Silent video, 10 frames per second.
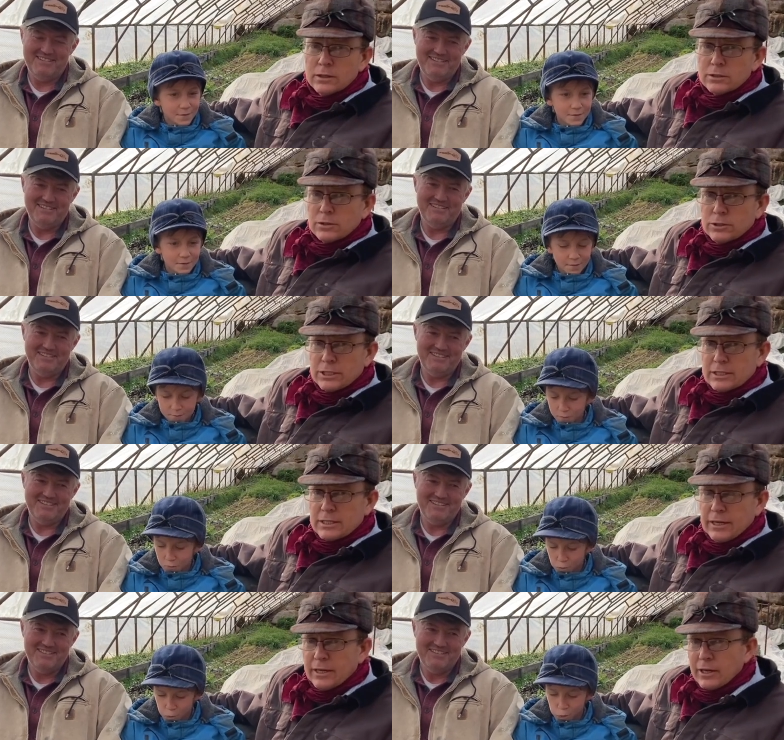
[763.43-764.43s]
Speaker 1: so just
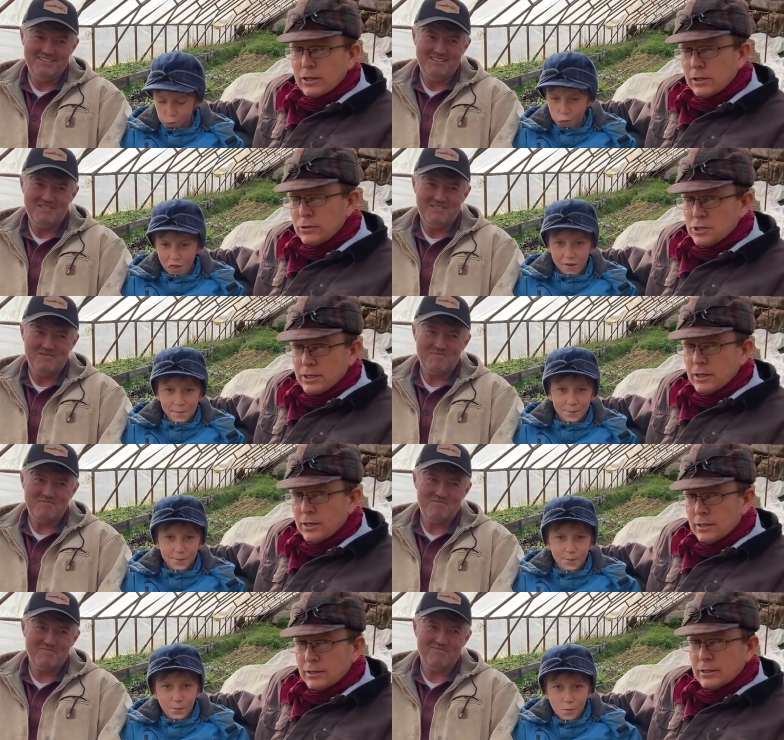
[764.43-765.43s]
in conclusion,
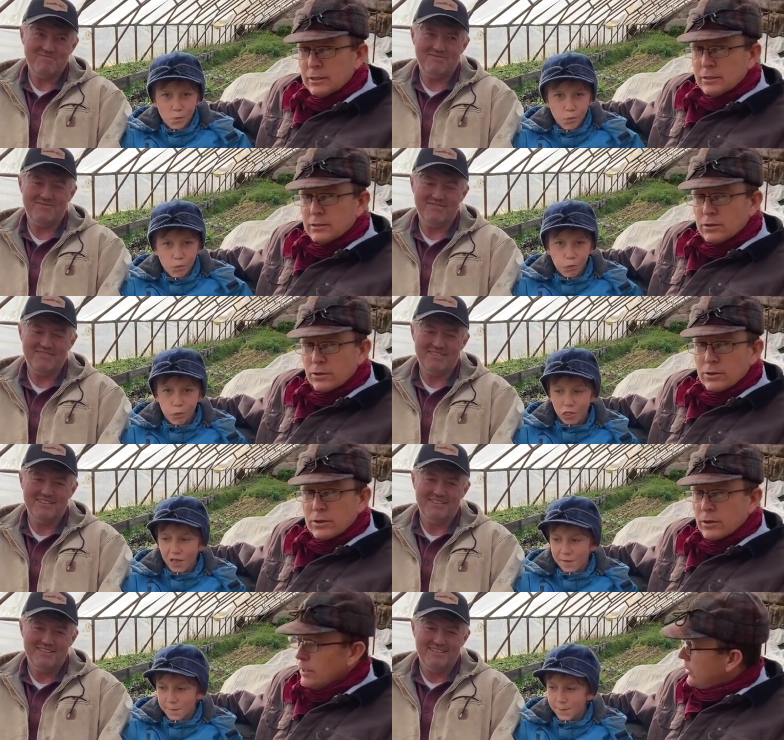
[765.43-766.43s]
so the,
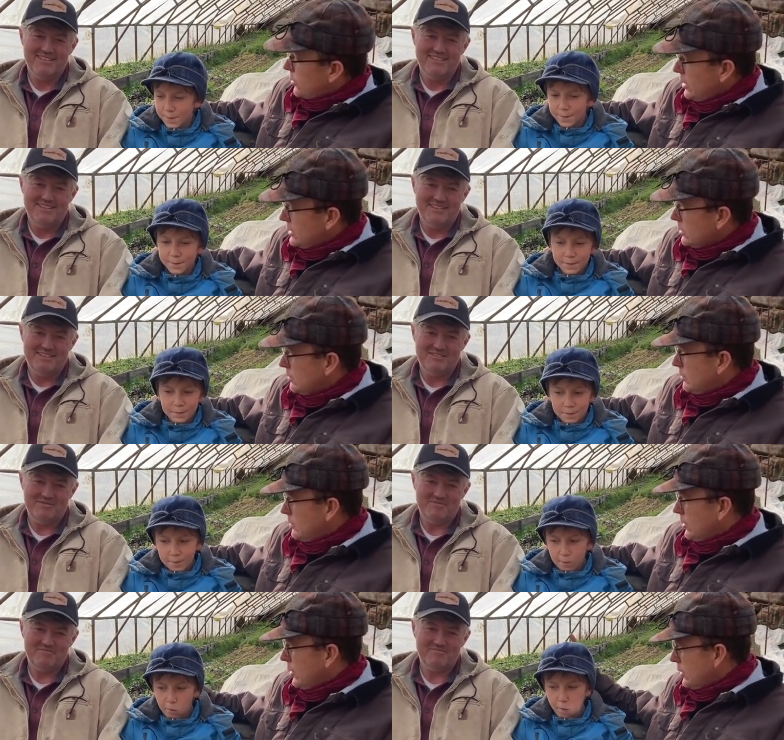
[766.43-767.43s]
the three,
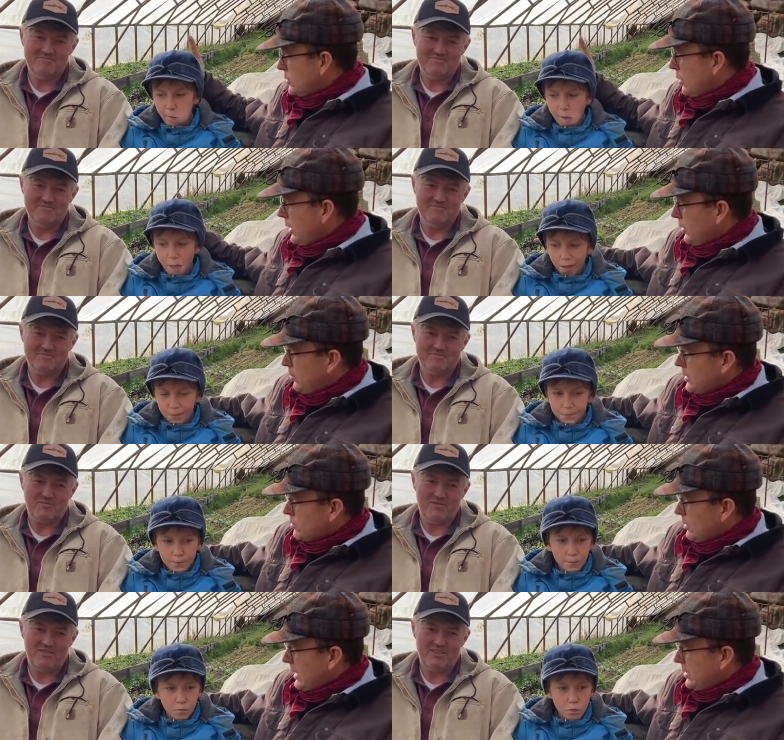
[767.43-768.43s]
or the soil health
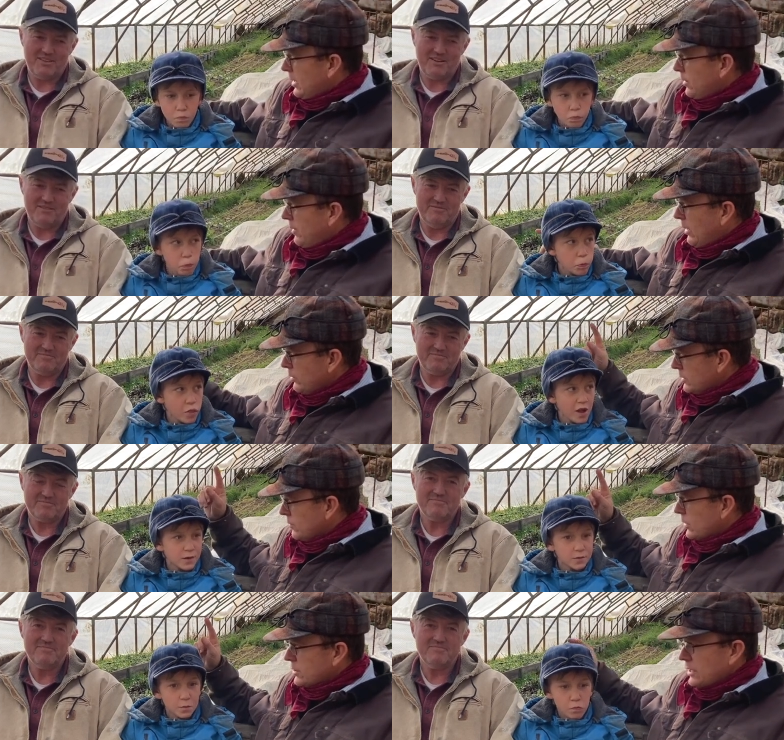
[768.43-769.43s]
principle I talked about was
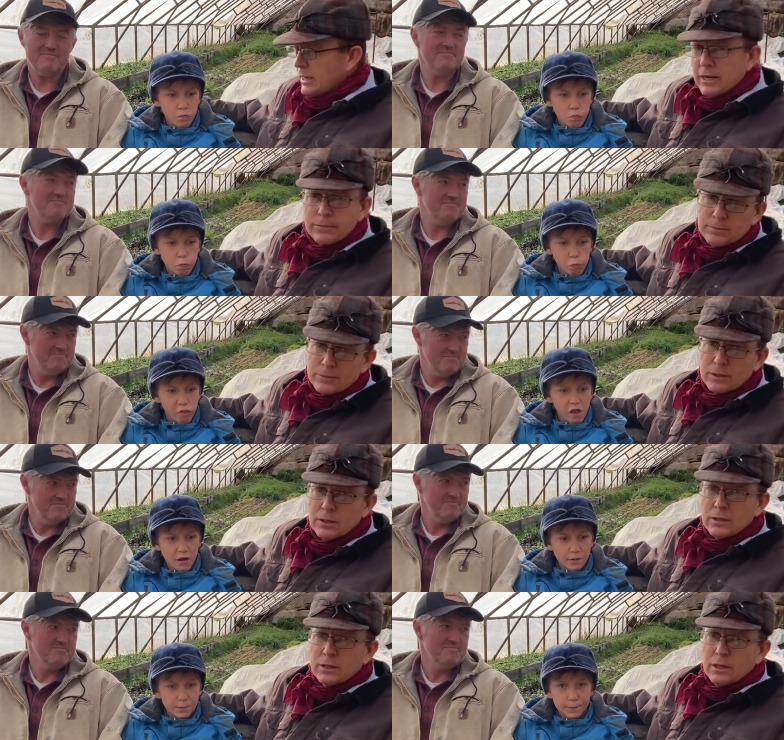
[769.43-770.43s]
diversity,
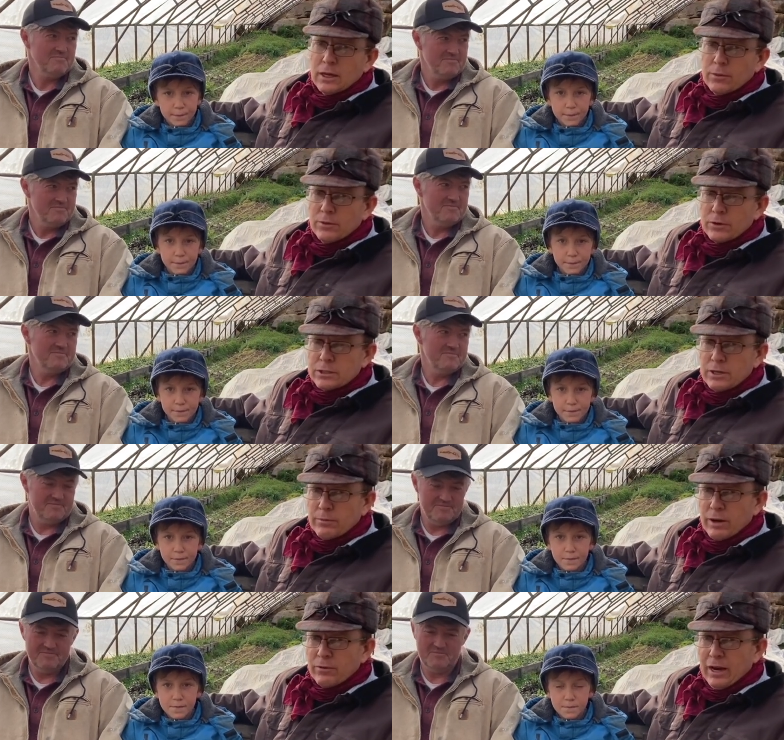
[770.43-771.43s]
um, diversity
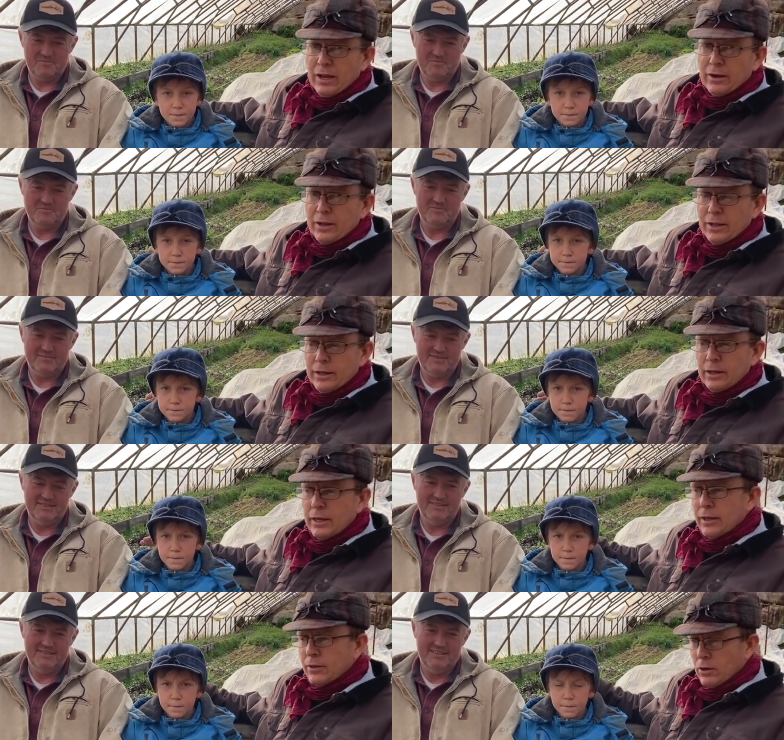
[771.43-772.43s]
above ground in,
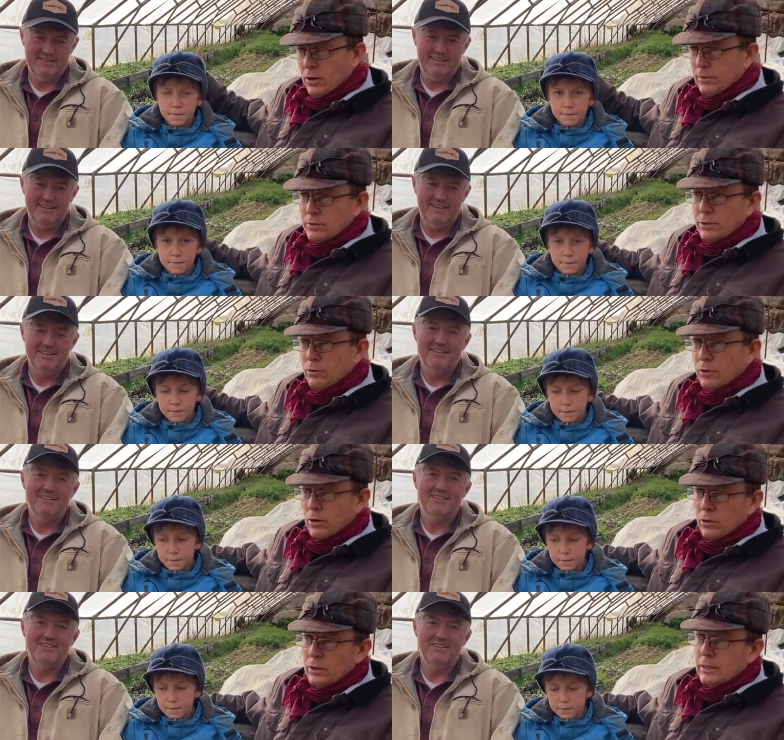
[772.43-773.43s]
in the crops that you
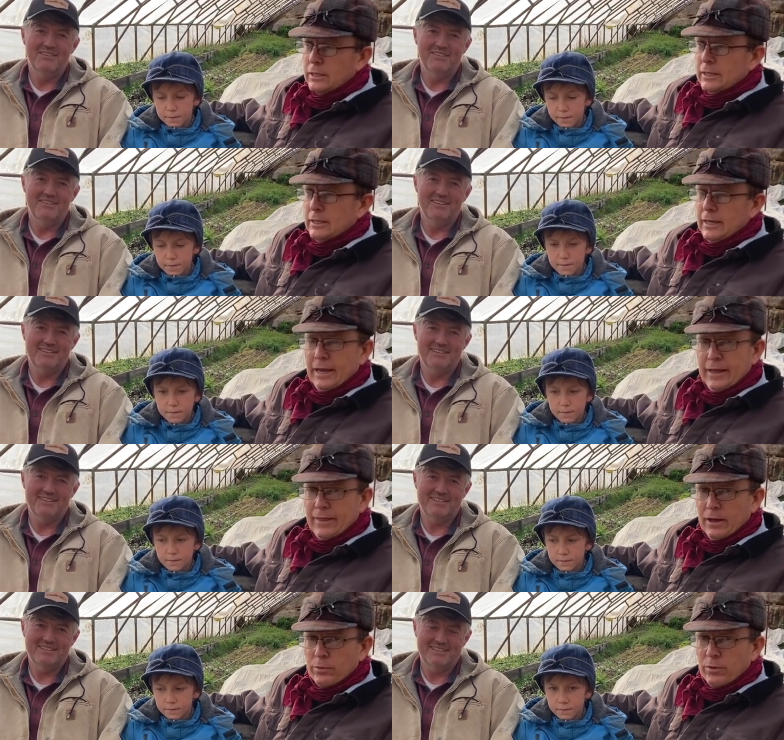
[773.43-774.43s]
grow, and
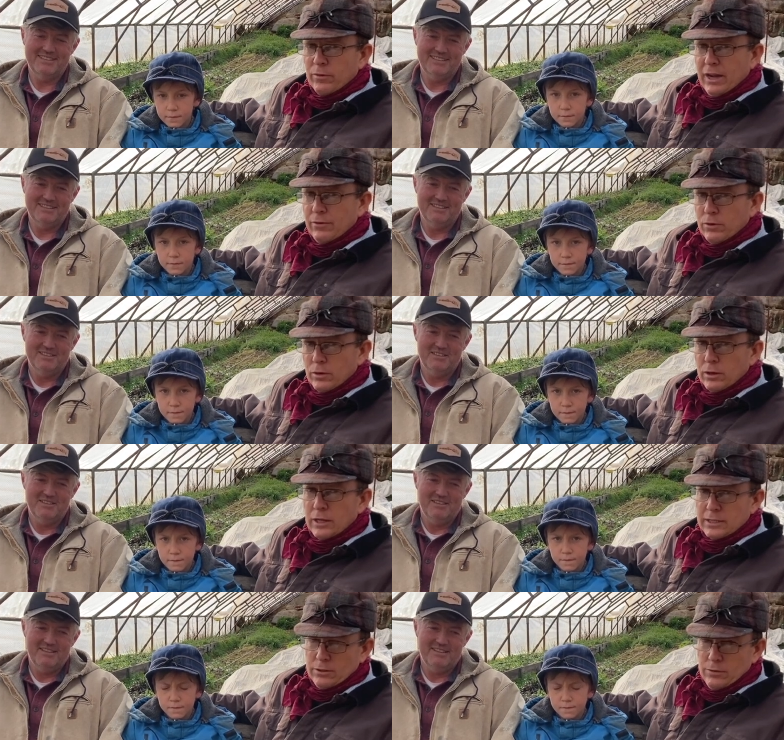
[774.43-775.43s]
that'll provide for
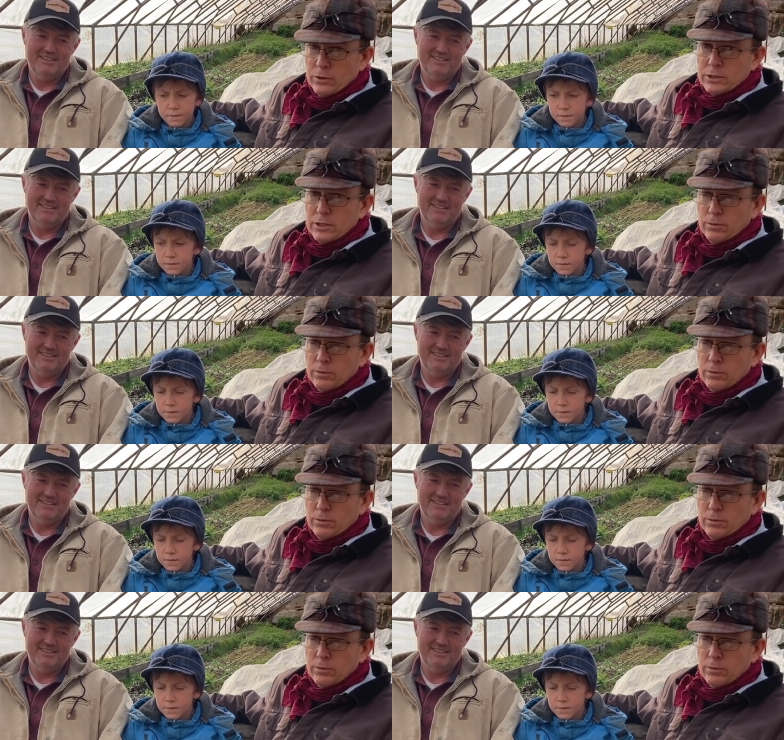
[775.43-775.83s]
lots of diversity